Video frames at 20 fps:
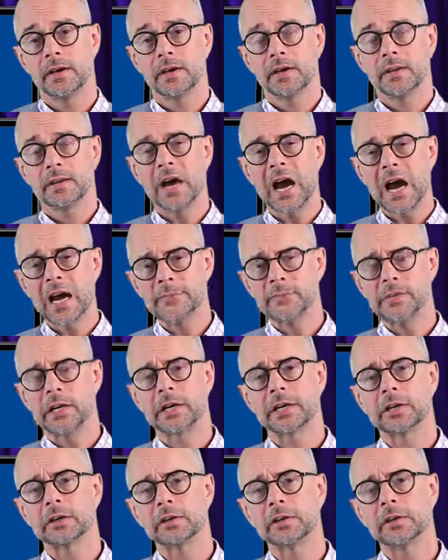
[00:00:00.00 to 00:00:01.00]
The hype
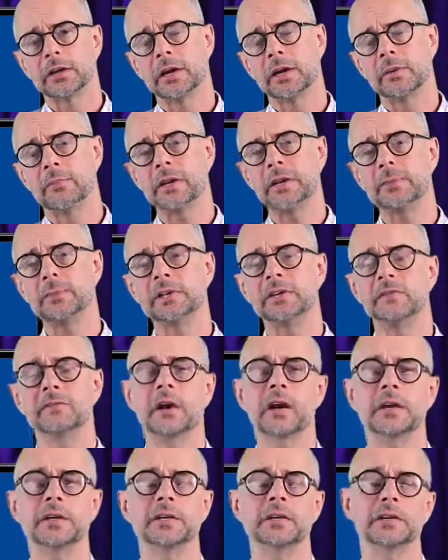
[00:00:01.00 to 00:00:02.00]
cycle may be
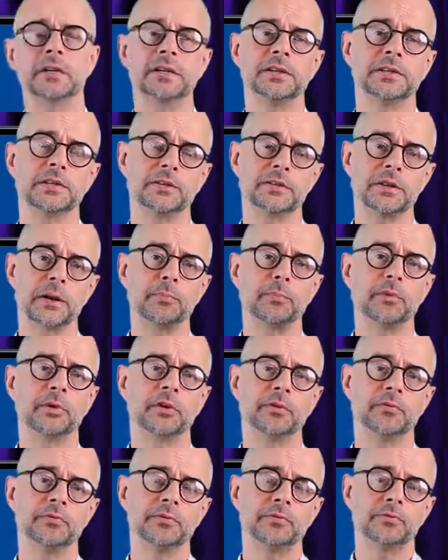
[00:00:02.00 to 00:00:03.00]
divided into a number
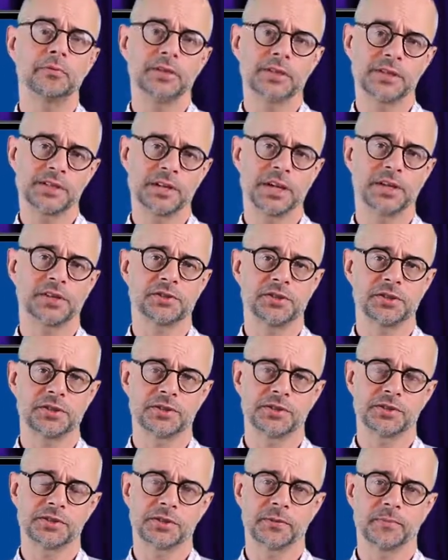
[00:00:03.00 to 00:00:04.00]
of
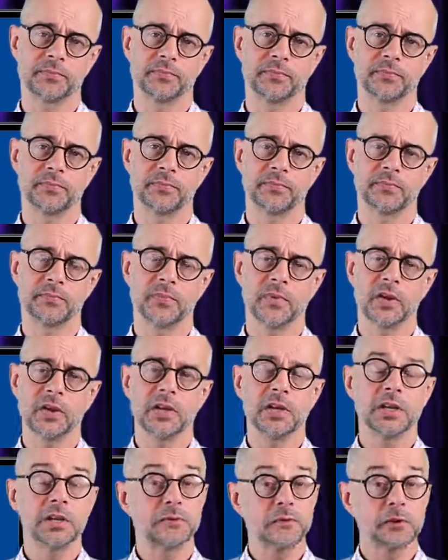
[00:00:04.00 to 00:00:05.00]
sections.
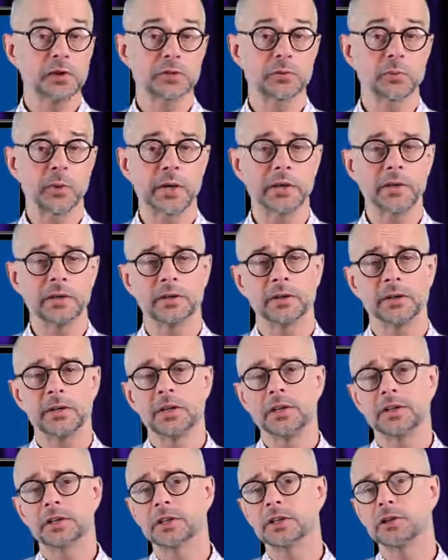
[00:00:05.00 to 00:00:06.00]
The first one,
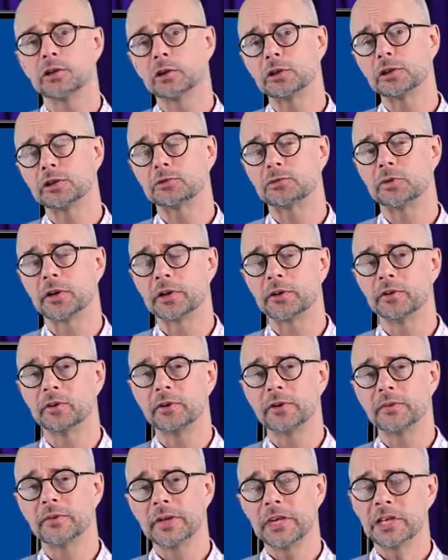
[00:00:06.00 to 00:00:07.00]
technology trigger,
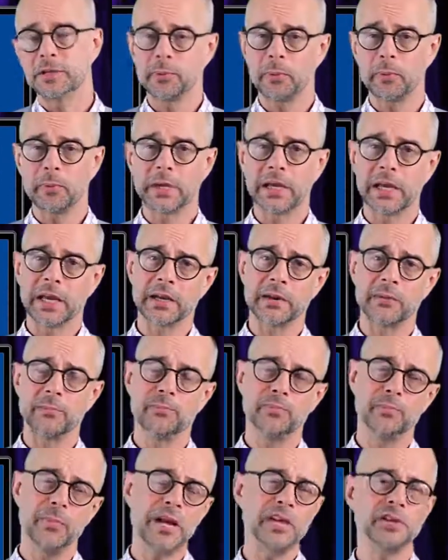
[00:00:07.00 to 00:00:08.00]
is when we get a
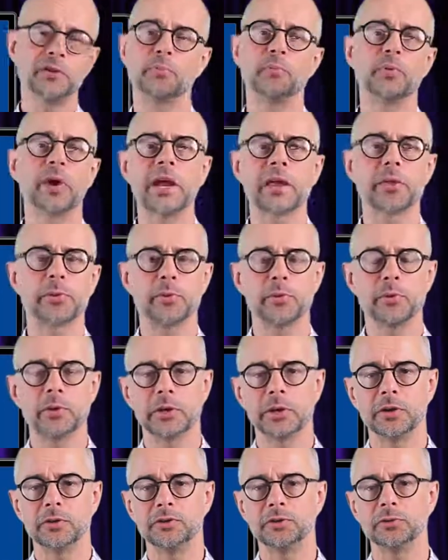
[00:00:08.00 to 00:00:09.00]
major breakthrough in
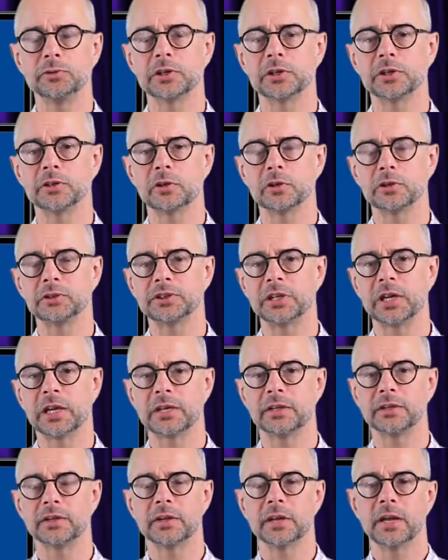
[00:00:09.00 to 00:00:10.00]
a new technology
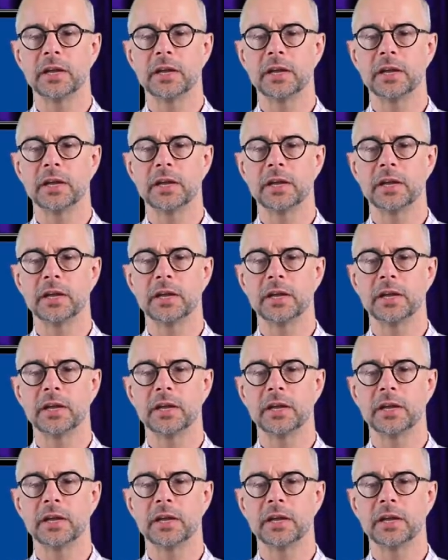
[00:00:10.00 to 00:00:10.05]
and